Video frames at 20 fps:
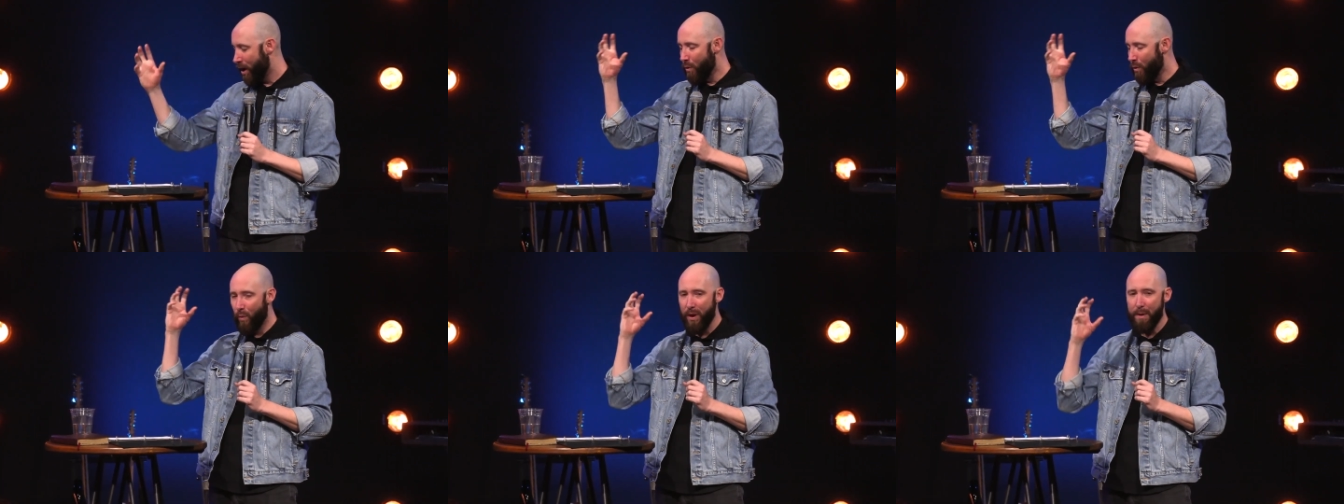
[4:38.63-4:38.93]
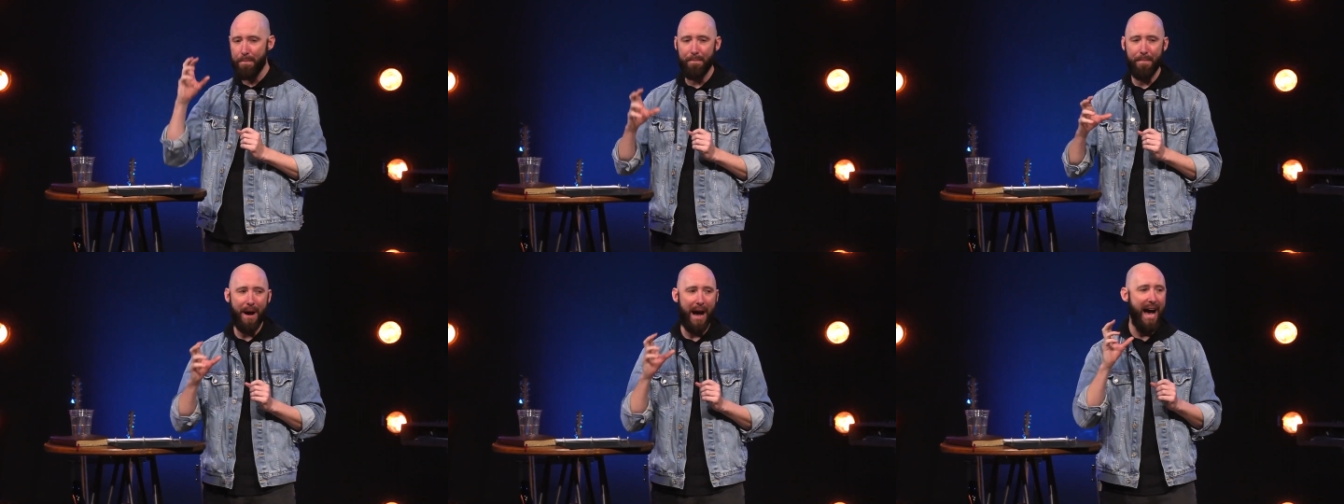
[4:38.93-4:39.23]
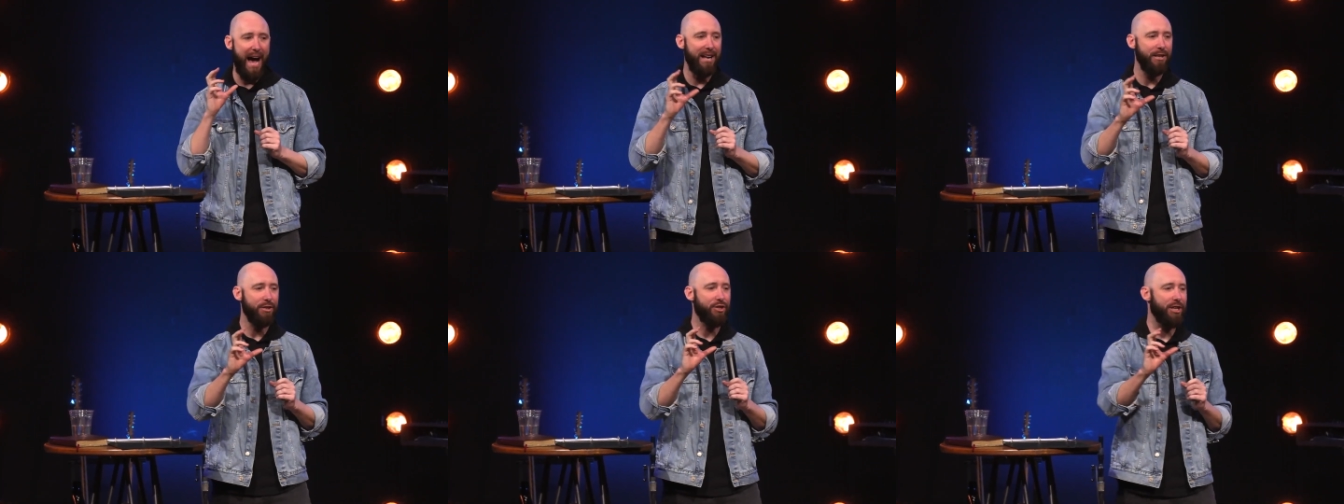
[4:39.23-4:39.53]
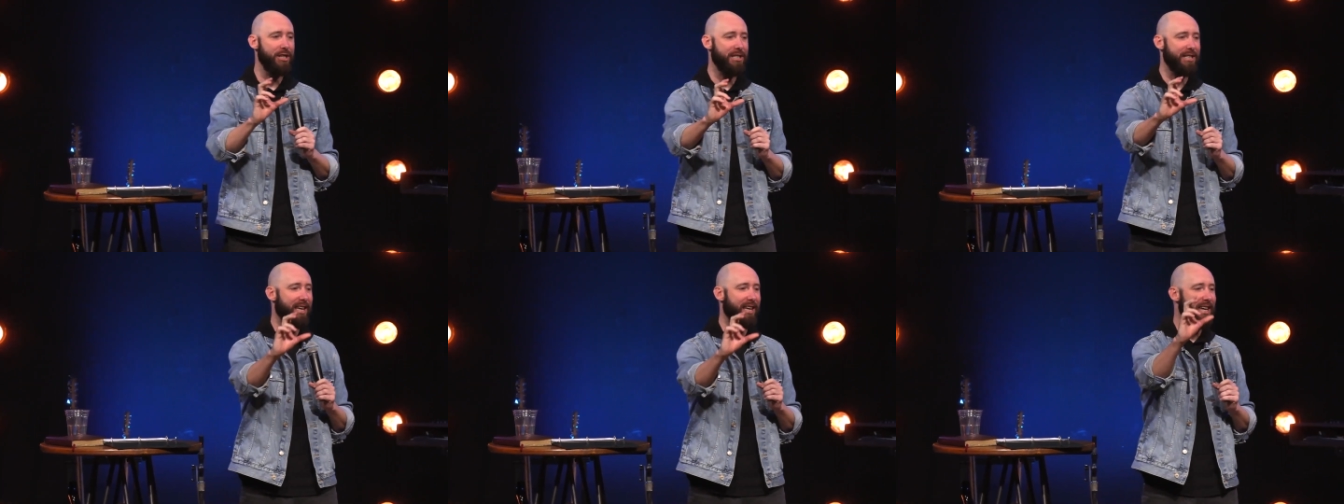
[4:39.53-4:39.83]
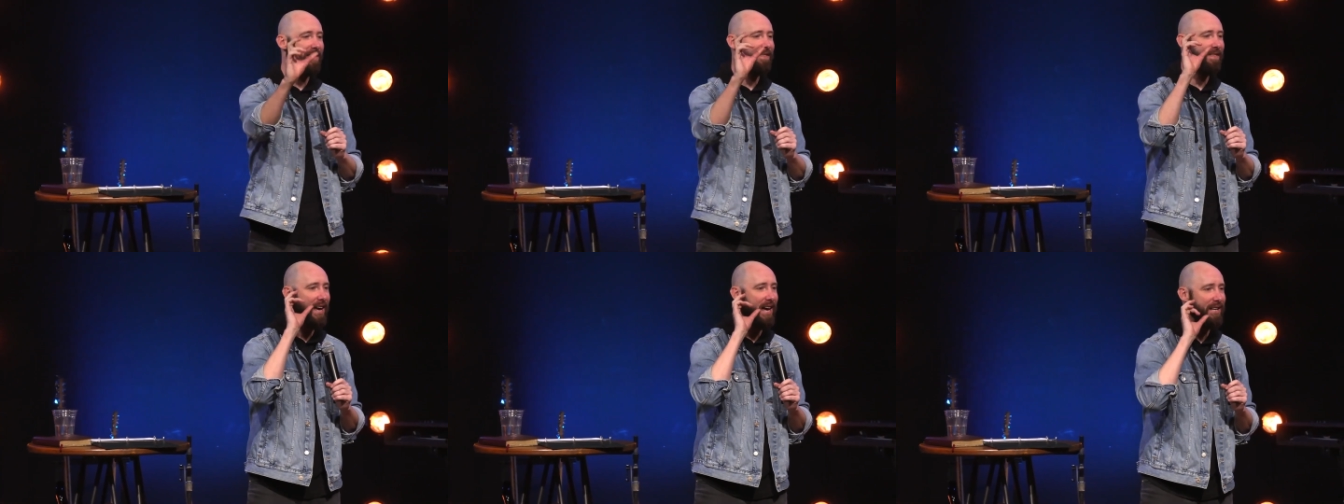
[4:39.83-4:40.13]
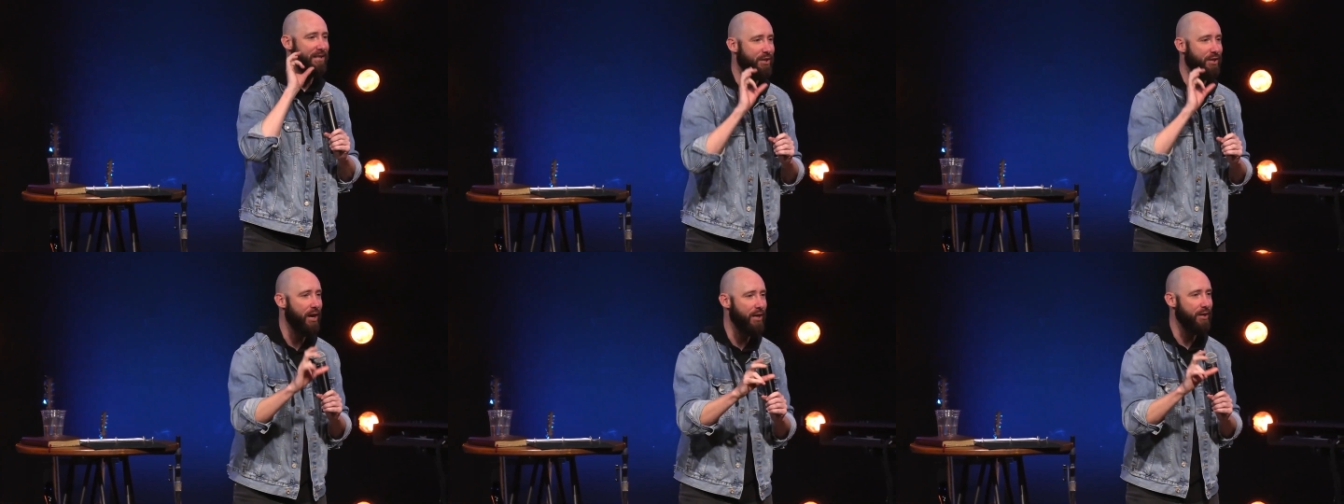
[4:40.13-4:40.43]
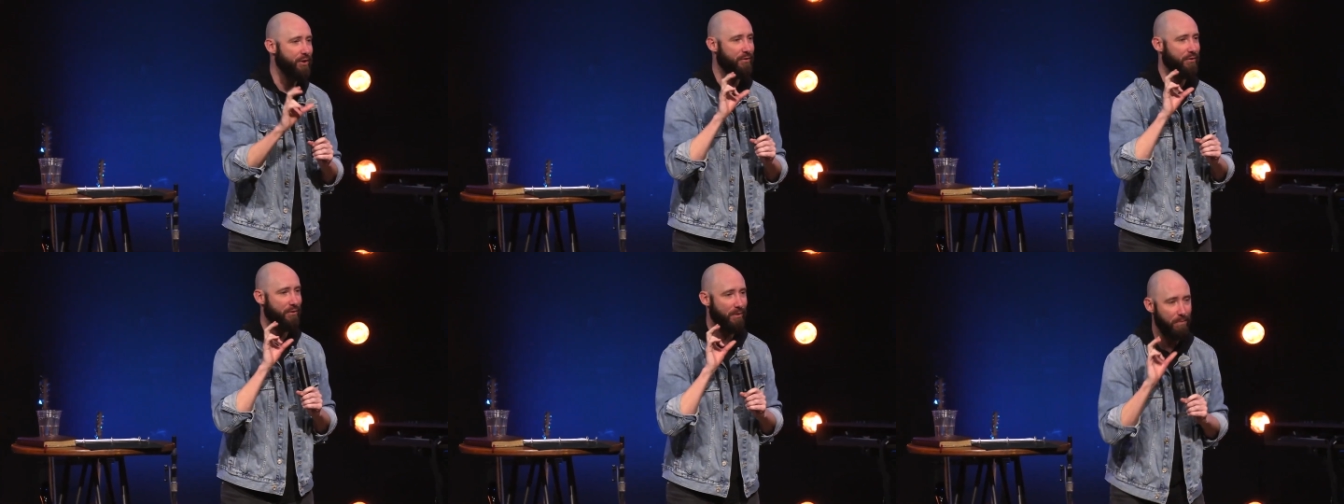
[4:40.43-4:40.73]
we might just get that
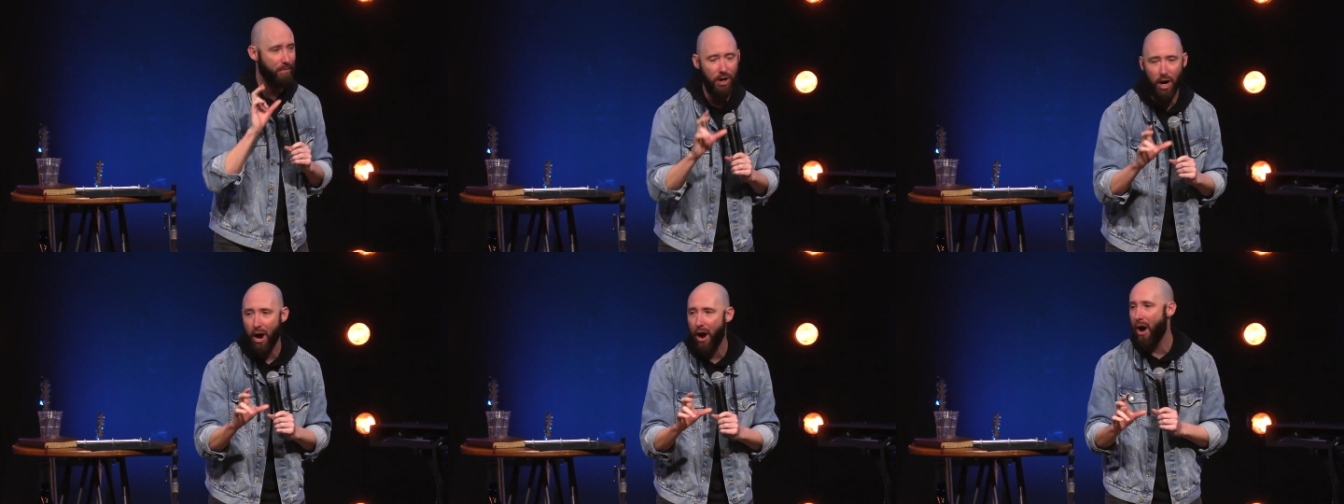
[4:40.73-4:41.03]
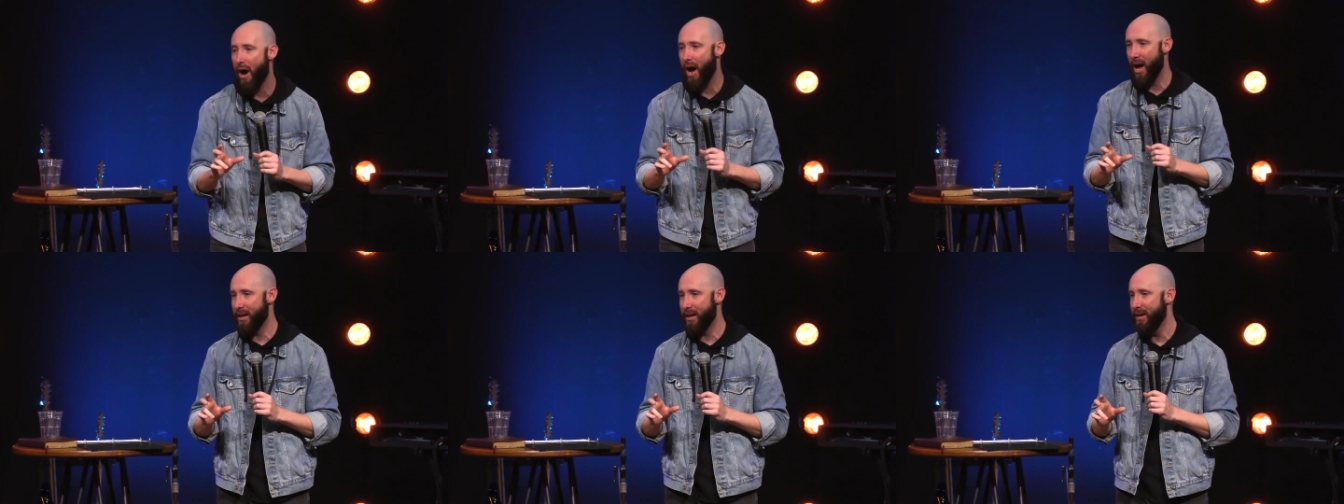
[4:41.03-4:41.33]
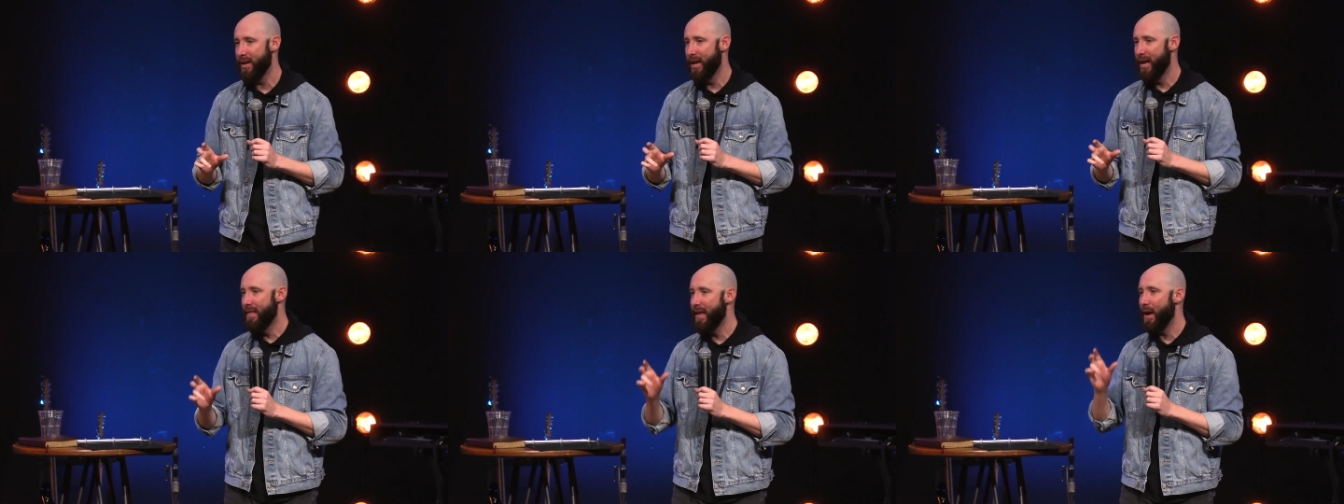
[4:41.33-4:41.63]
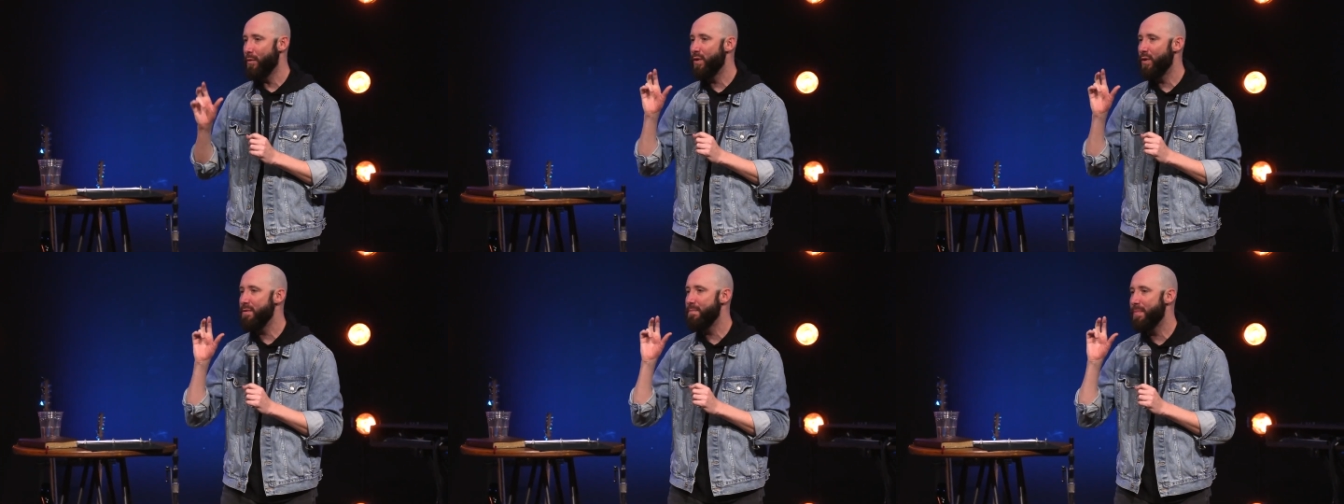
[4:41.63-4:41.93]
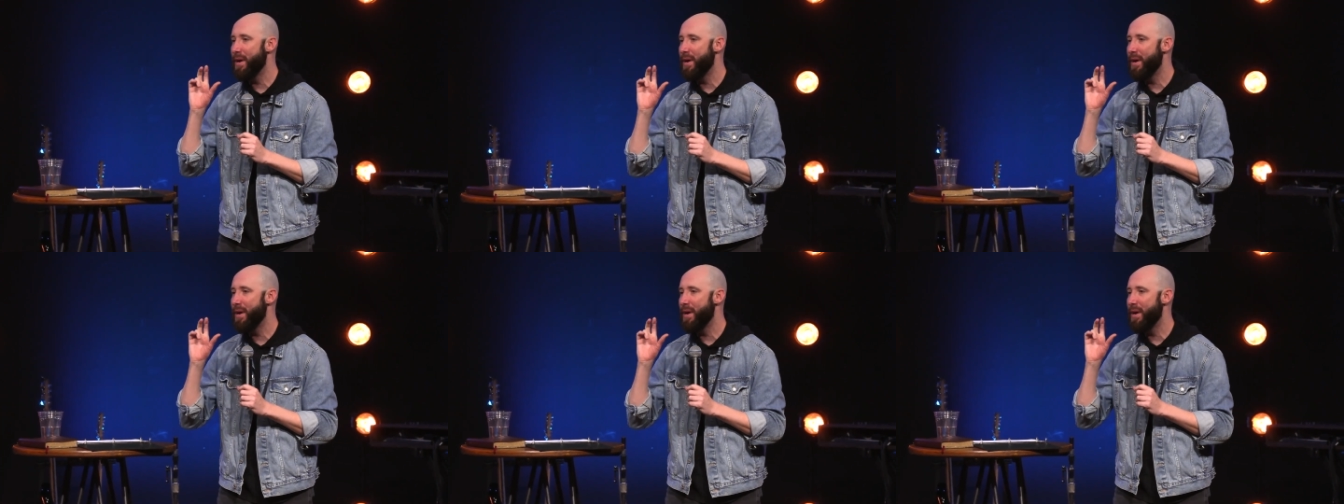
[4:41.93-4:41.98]
touch from God that we've